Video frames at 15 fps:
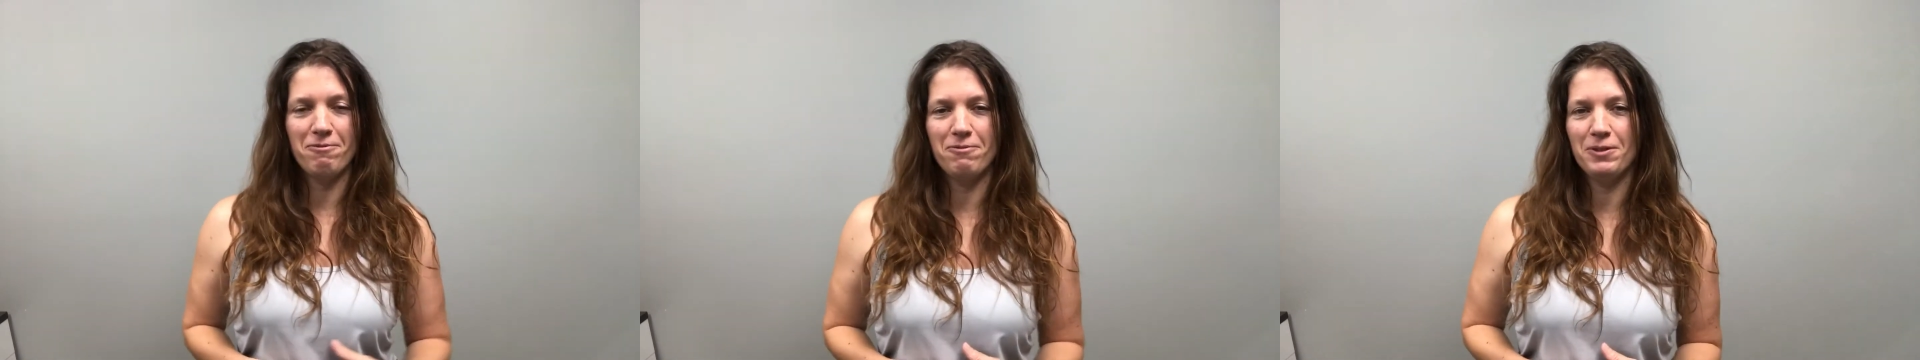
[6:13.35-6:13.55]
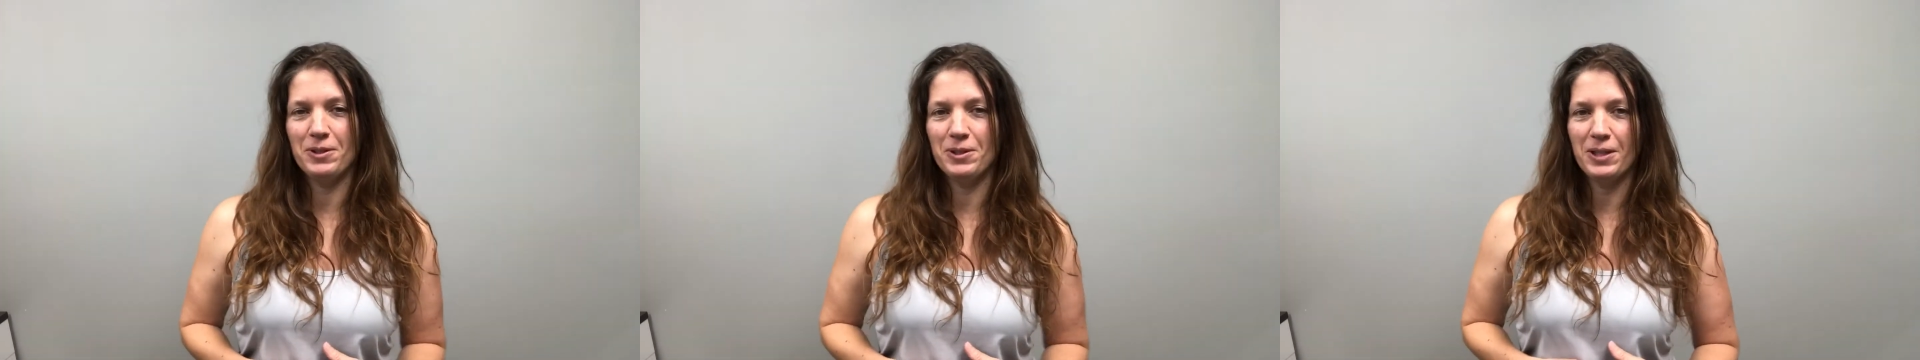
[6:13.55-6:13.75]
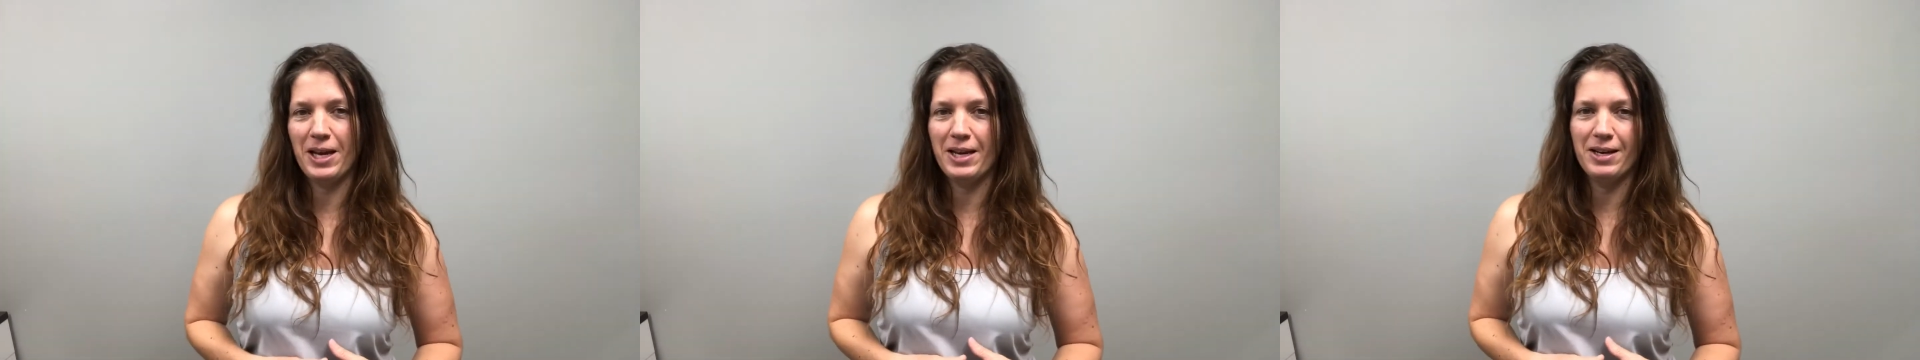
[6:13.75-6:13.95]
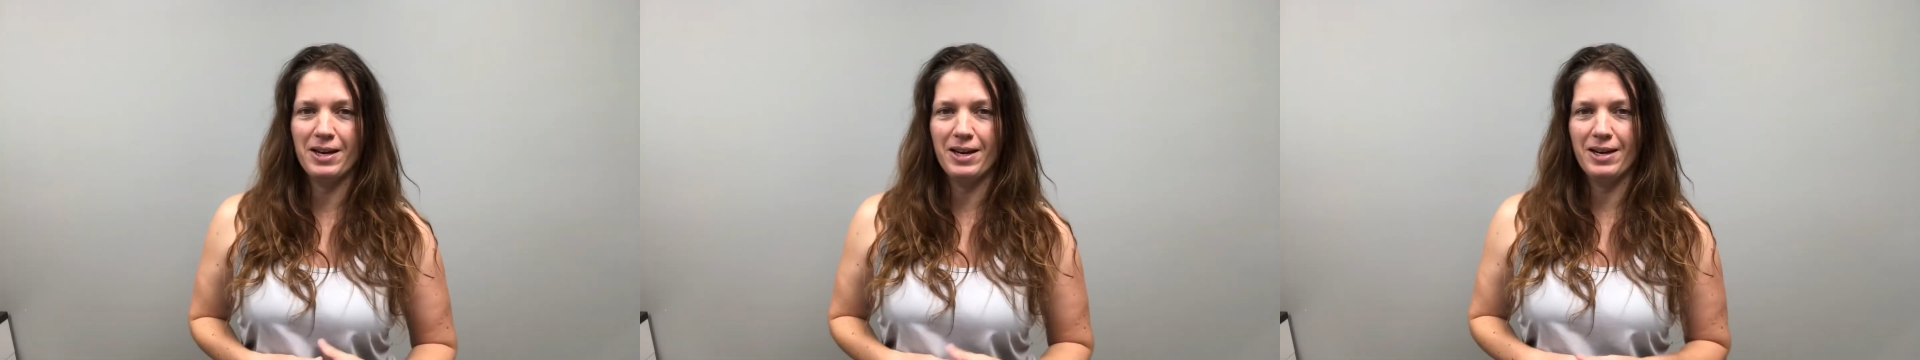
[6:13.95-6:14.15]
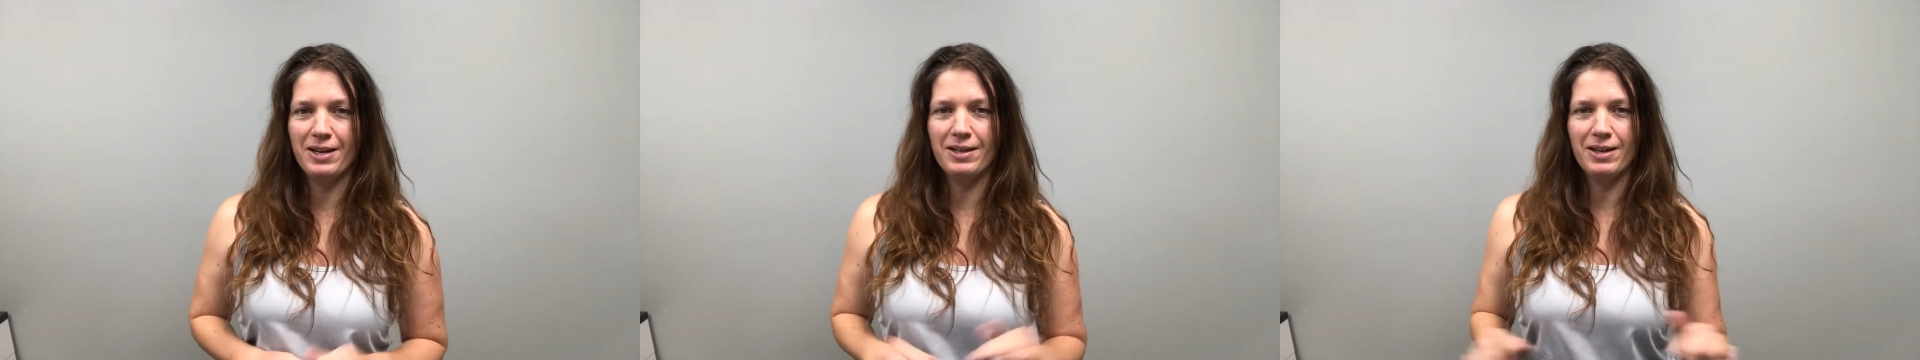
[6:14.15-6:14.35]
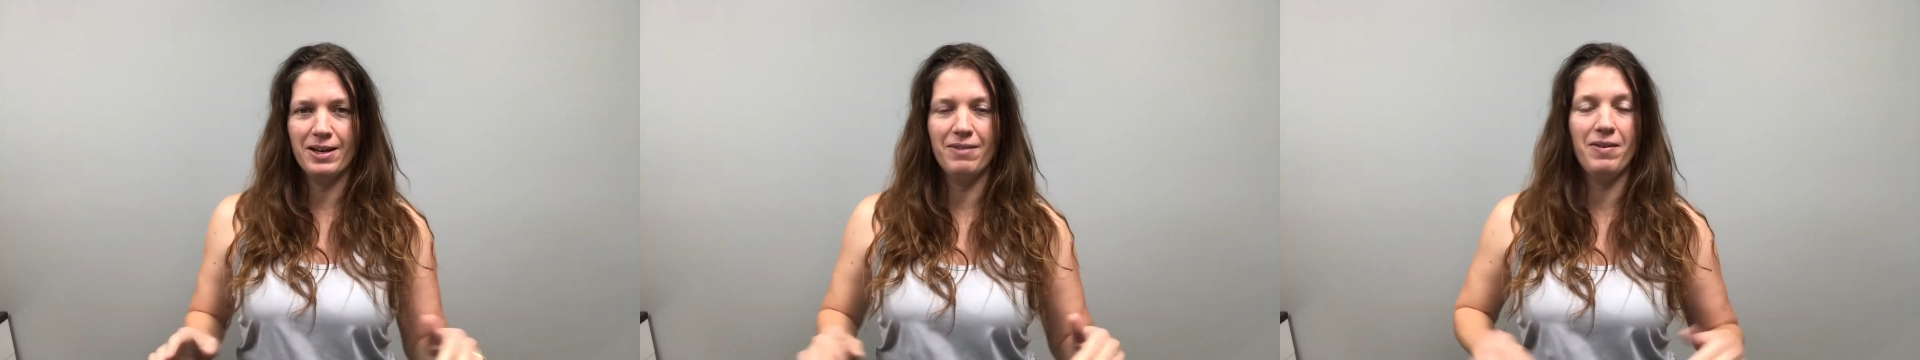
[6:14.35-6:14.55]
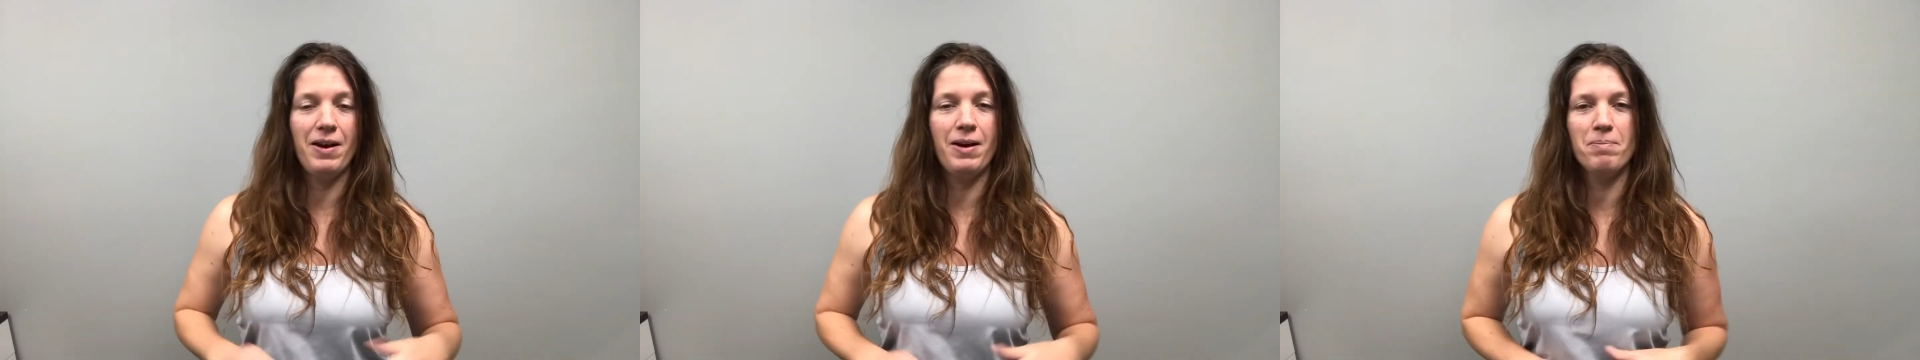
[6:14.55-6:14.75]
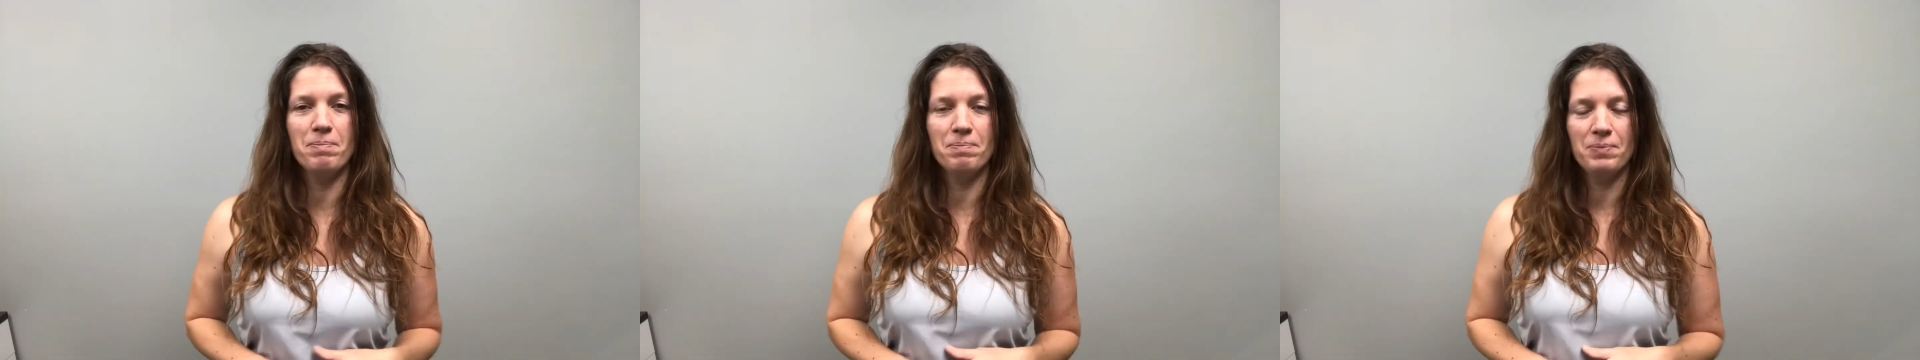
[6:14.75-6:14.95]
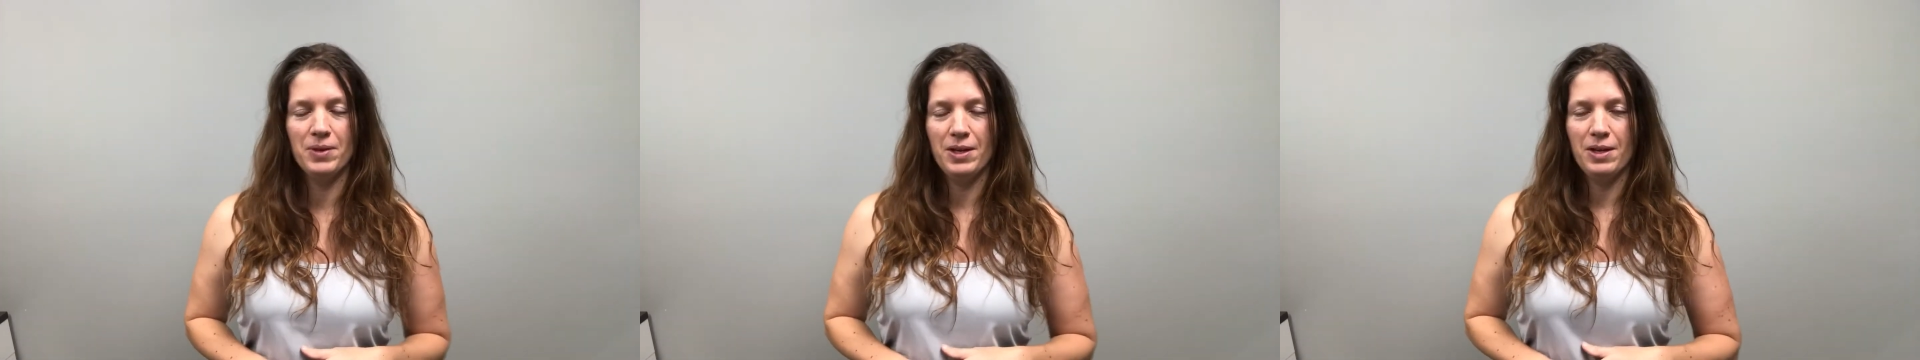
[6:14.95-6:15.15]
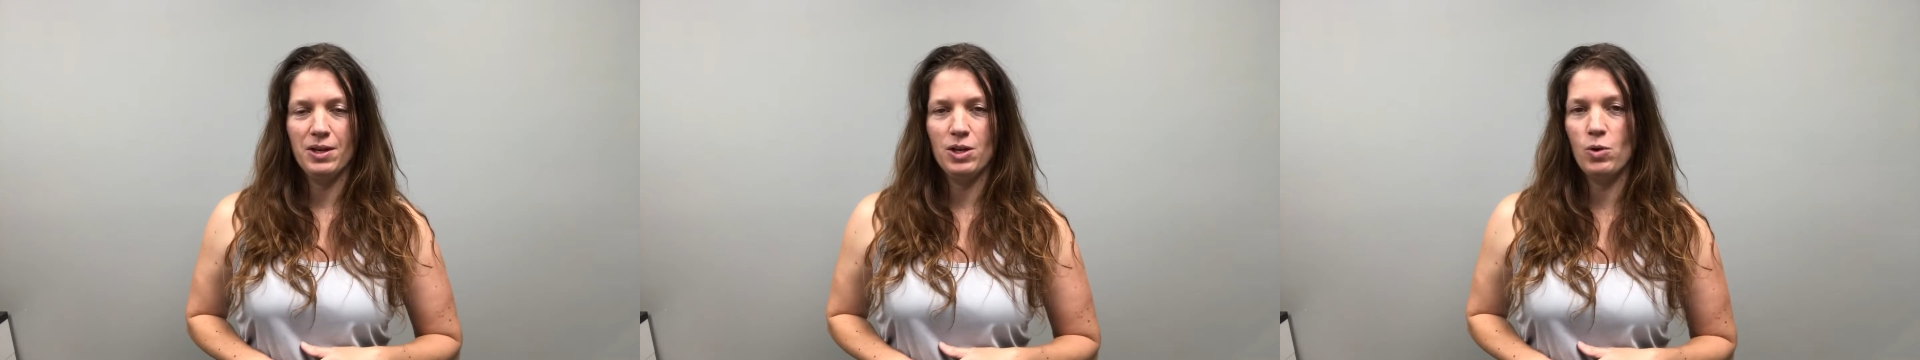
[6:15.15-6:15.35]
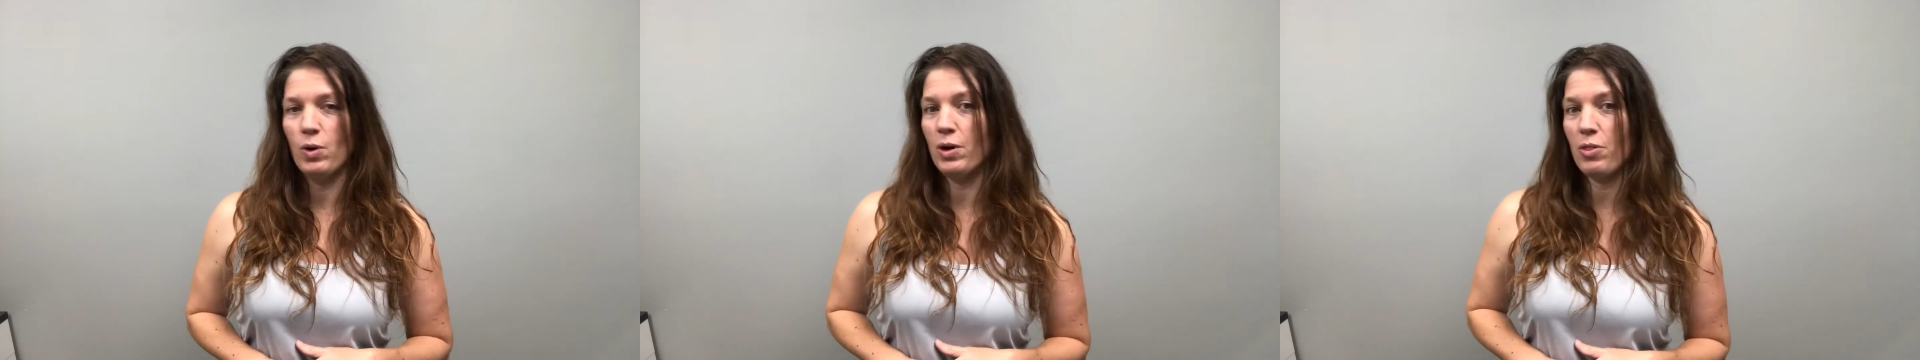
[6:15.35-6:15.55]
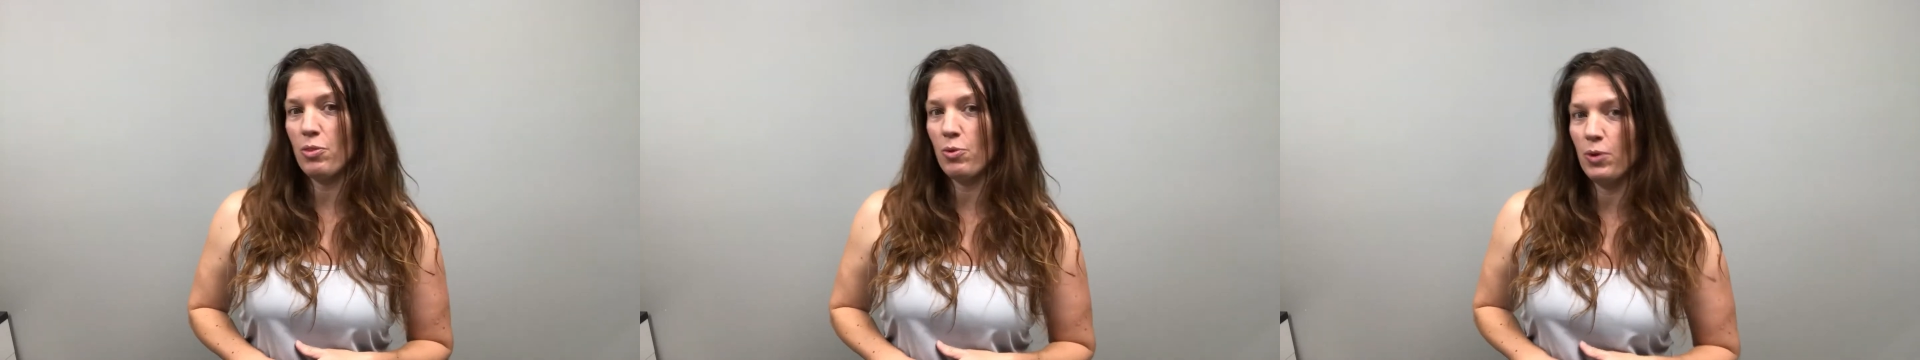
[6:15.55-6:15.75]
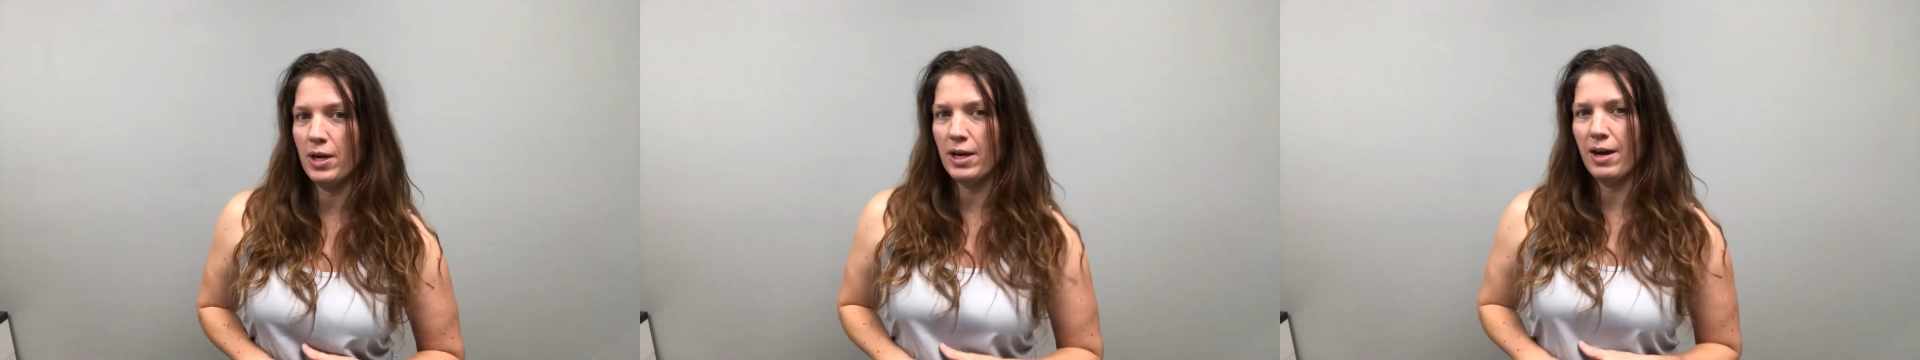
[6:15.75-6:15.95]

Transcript: feel like I kind of am, you know, an authority.